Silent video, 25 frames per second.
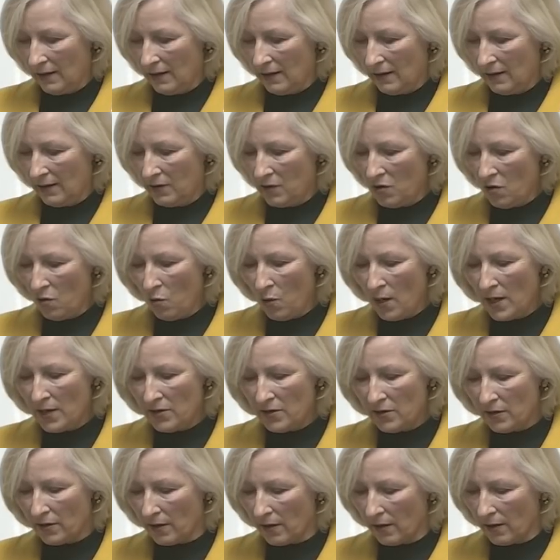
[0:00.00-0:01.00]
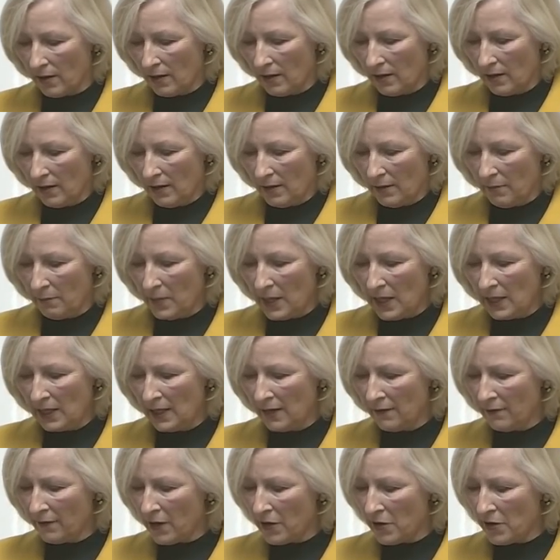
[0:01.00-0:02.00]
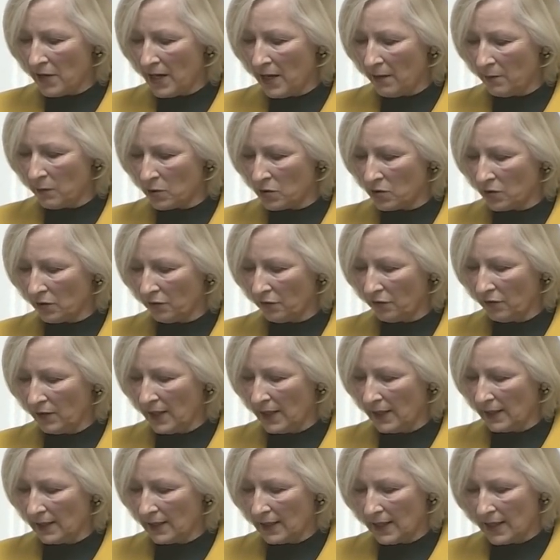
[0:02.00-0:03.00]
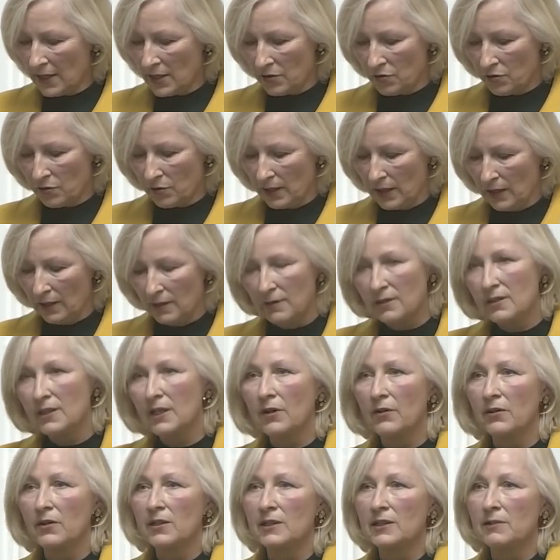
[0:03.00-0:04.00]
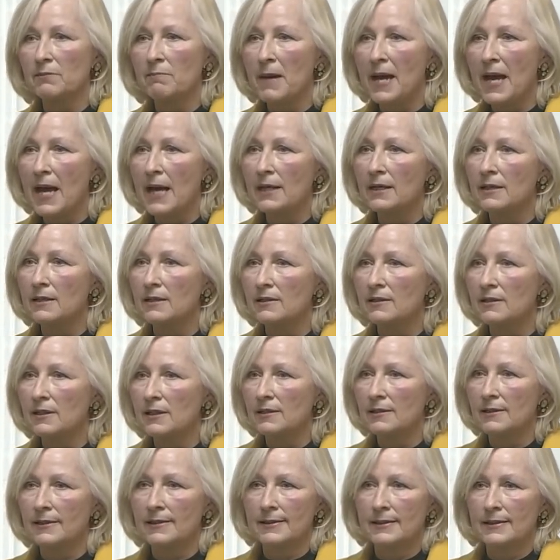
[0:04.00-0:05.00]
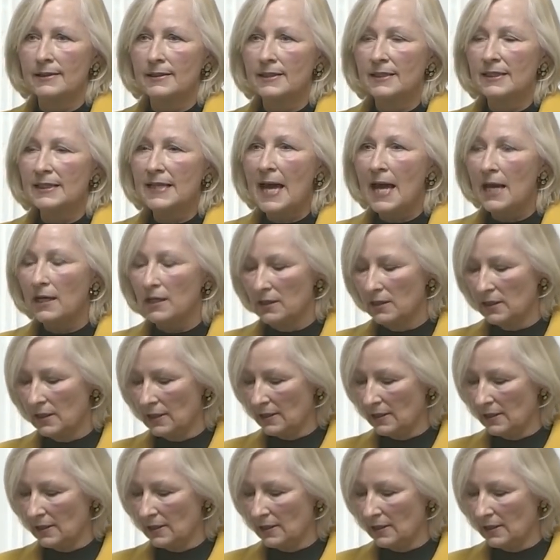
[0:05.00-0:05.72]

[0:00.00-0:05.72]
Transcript: No wonder many of our neighbours are fleeing the country till this madness, this insanity